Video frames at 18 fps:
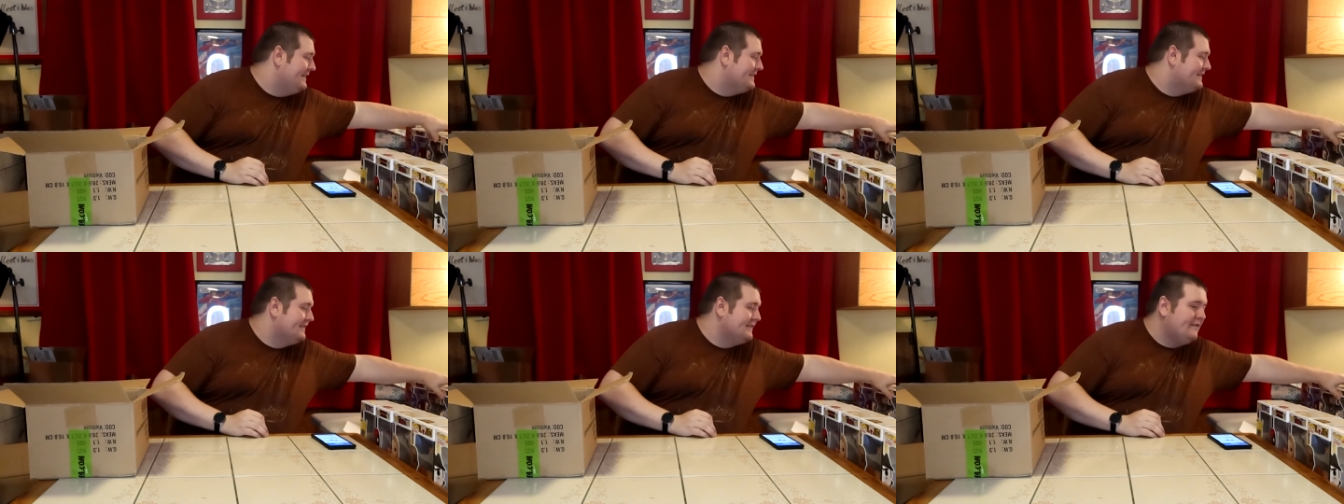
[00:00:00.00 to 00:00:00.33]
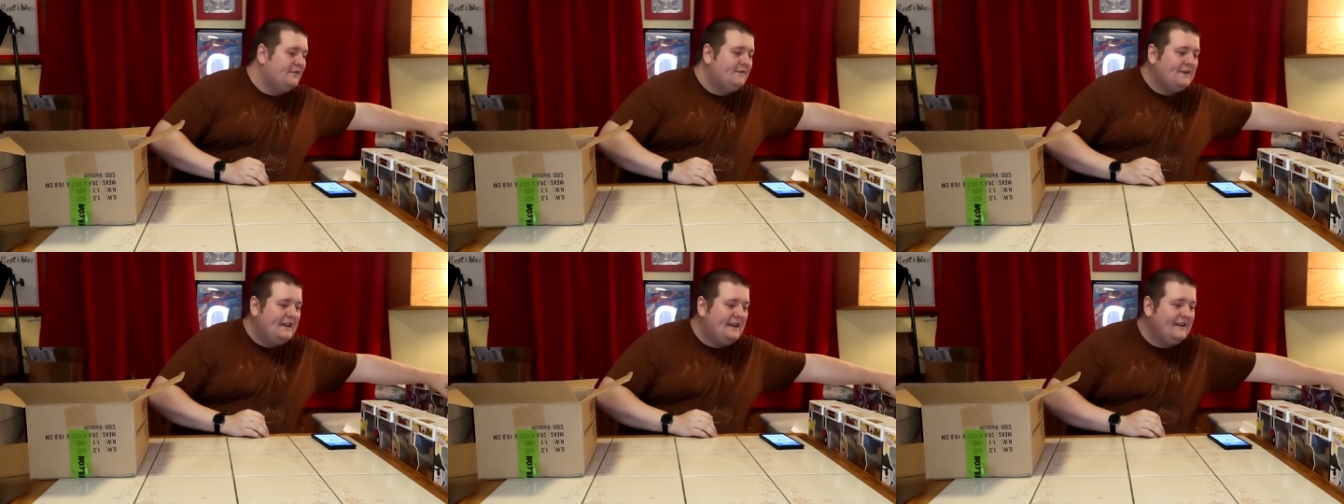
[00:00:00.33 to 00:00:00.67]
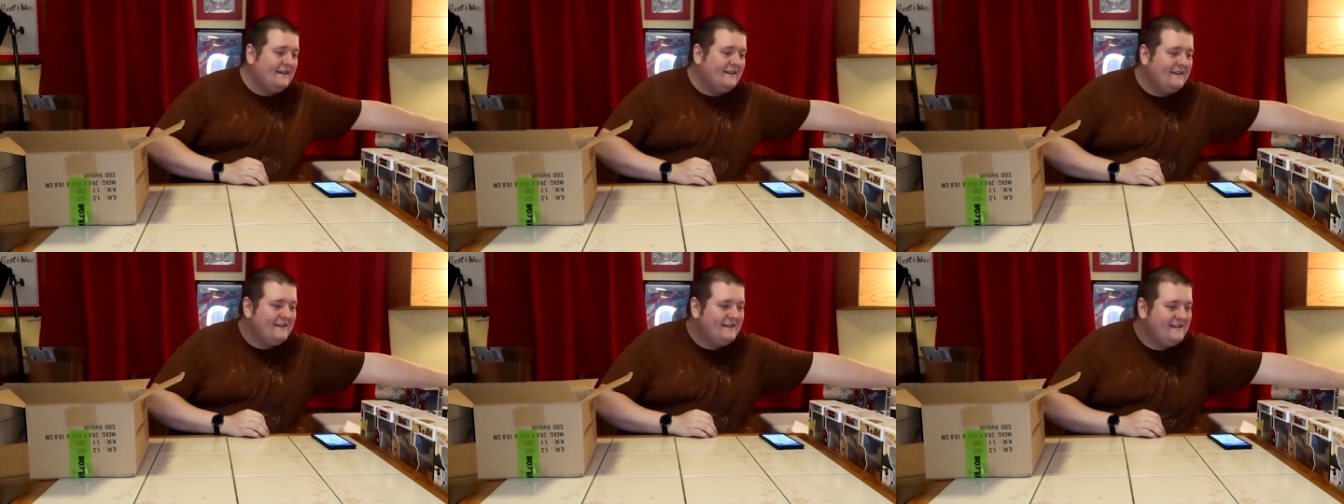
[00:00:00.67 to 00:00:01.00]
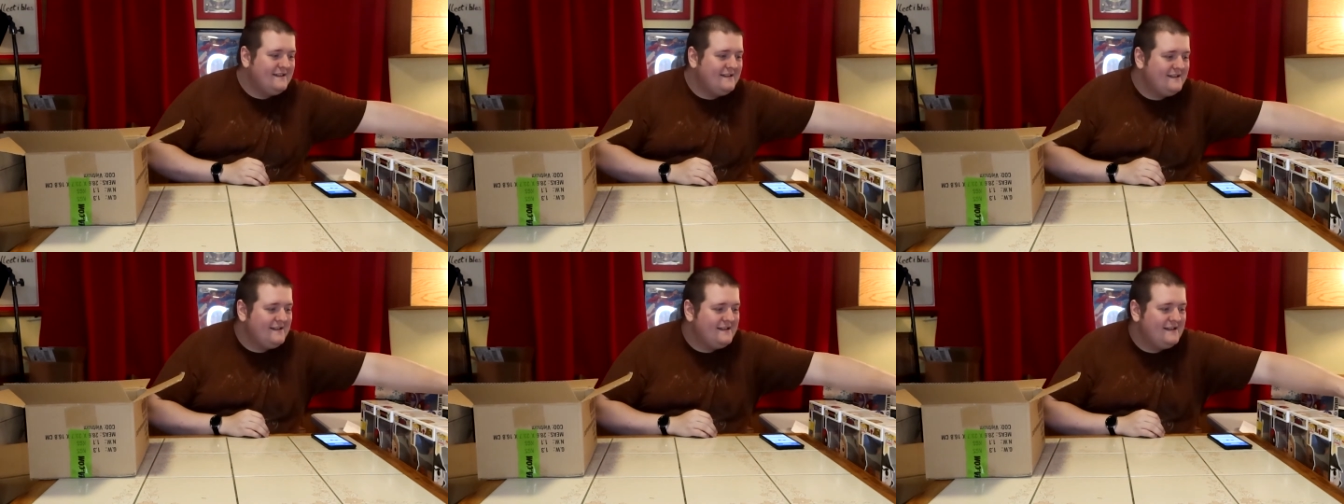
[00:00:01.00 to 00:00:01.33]
These go over here.
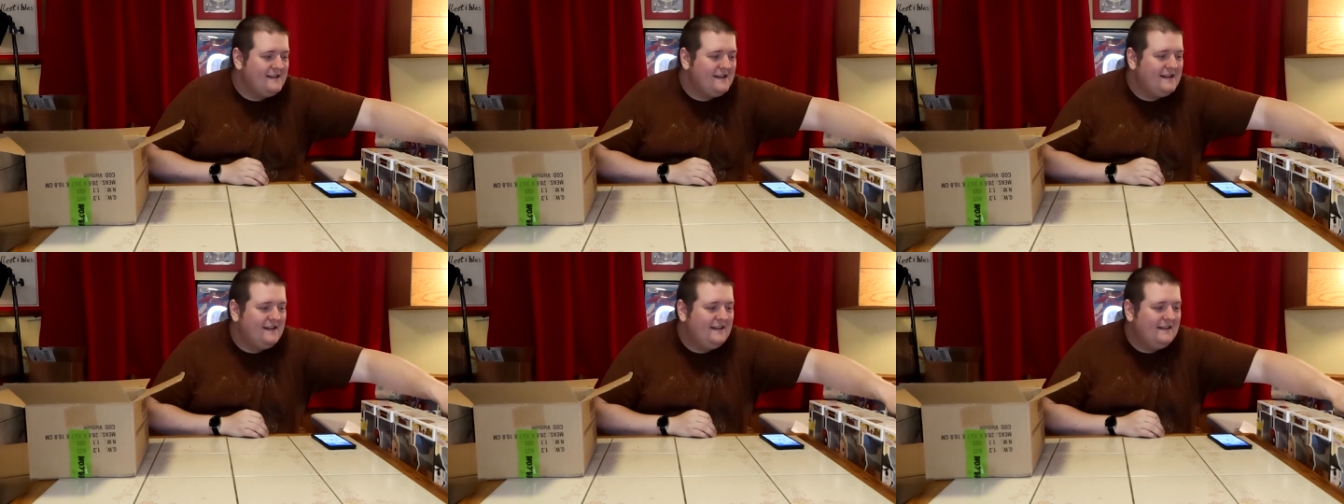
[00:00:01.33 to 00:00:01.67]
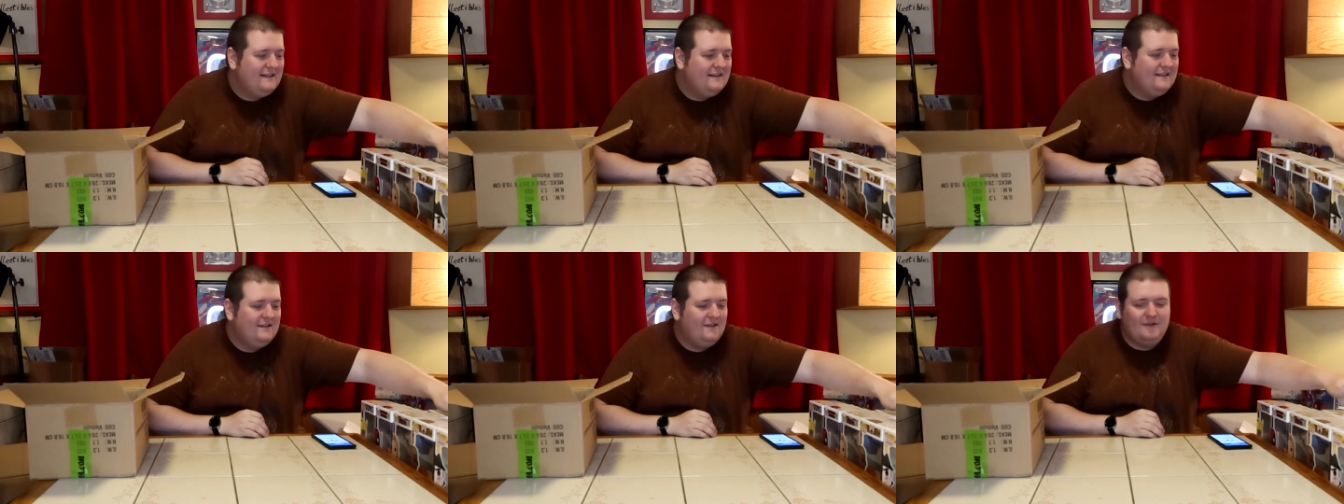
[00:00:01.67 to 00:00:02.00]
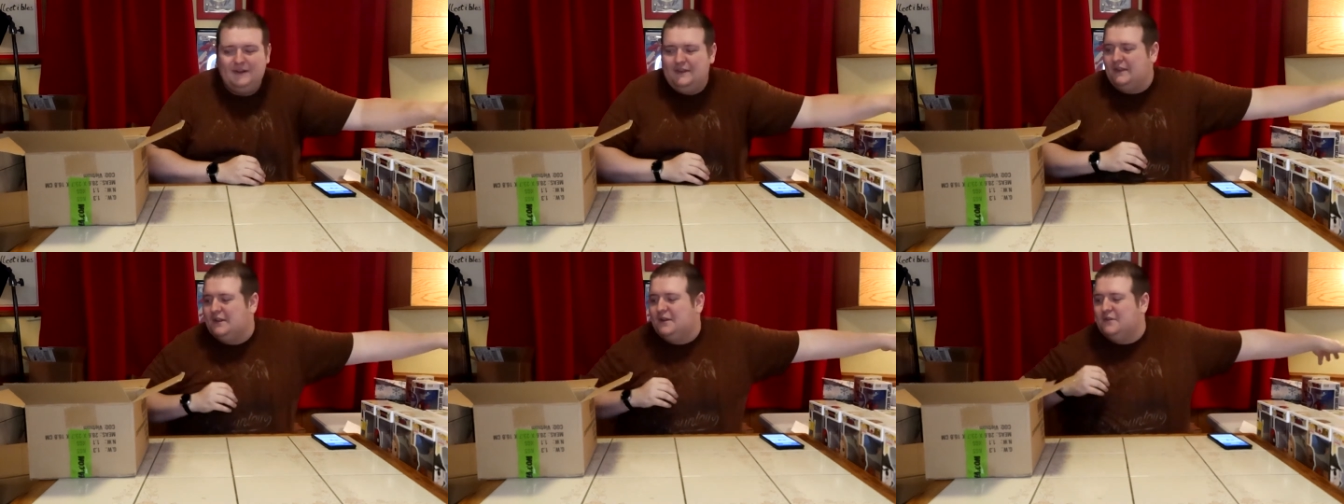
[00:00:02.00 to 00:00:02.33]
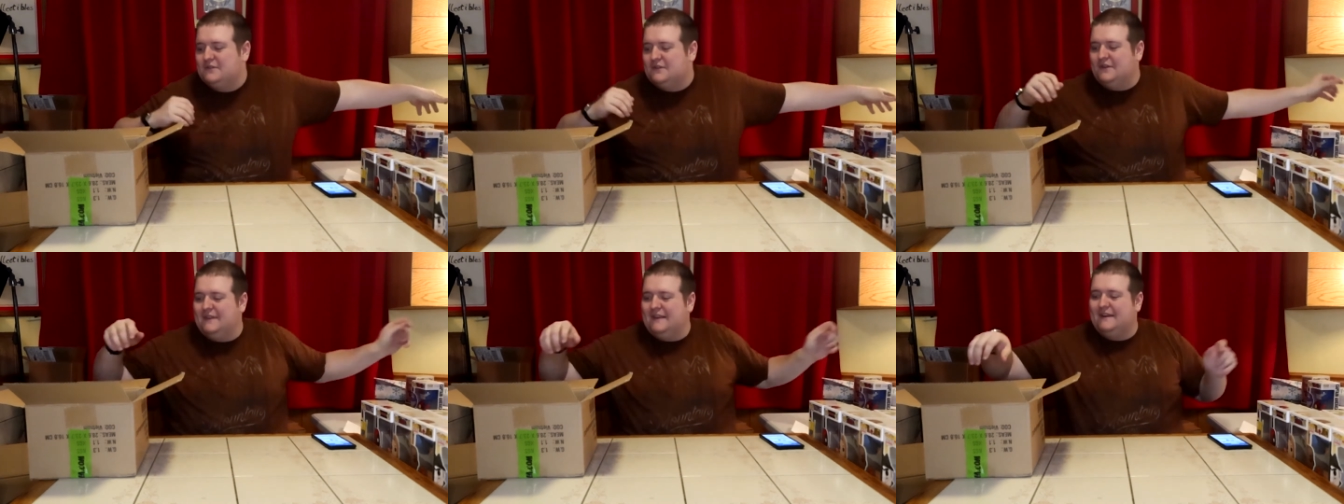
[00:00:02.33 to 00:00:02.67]
Only the
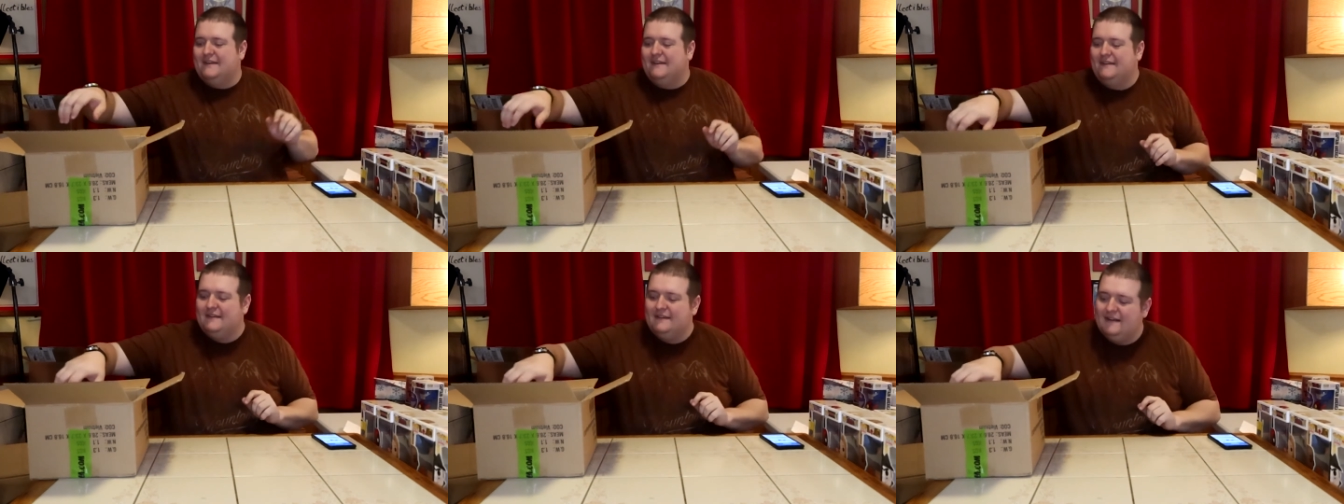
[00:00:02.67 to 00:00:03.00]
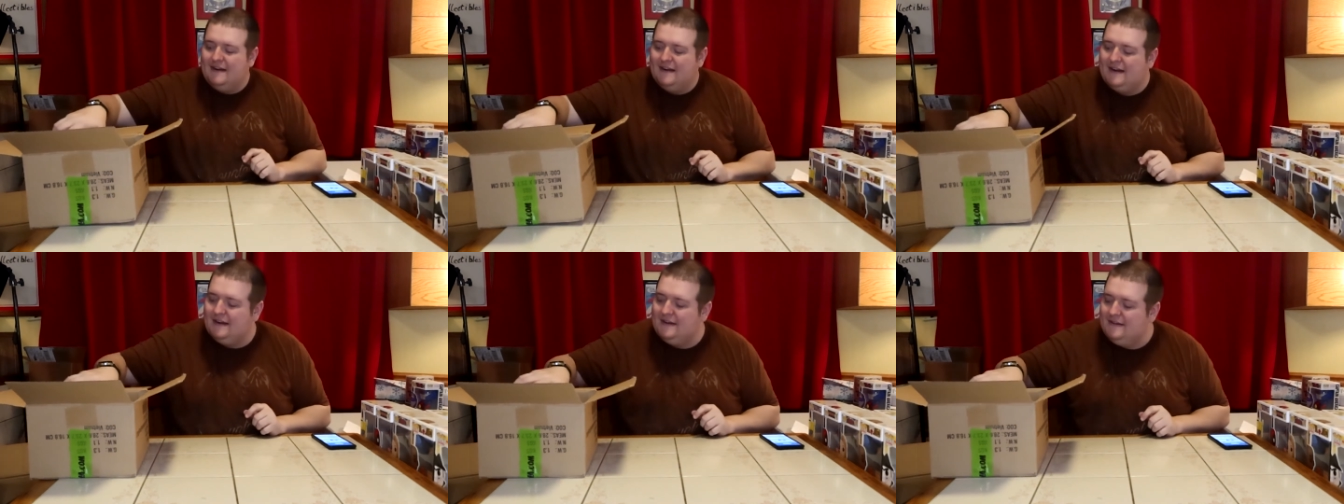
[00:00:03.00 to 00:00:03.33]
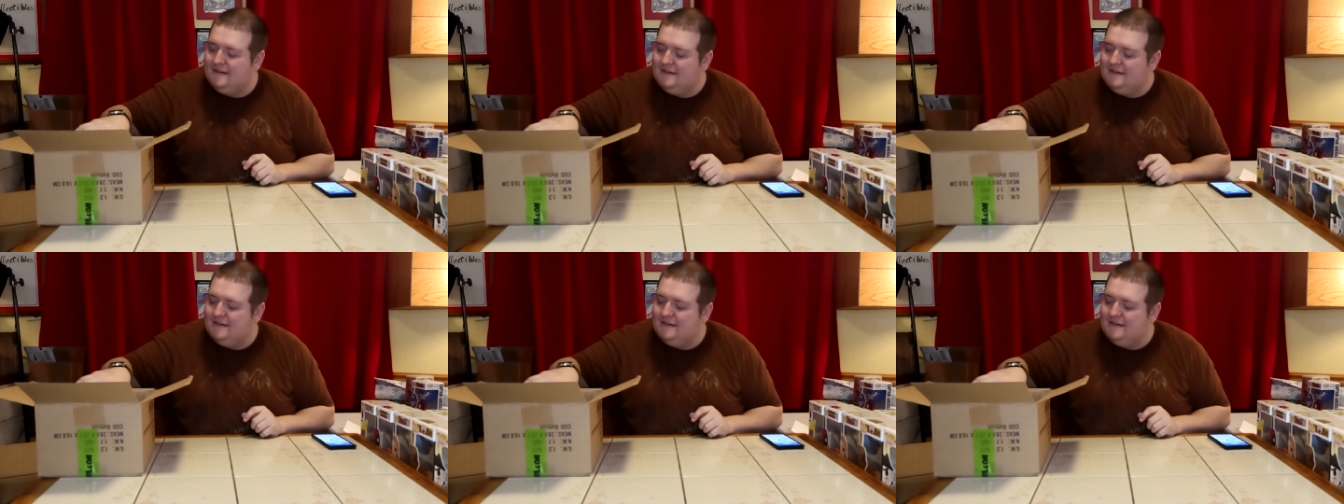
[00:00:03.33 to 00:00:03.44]
glows go there. Alright.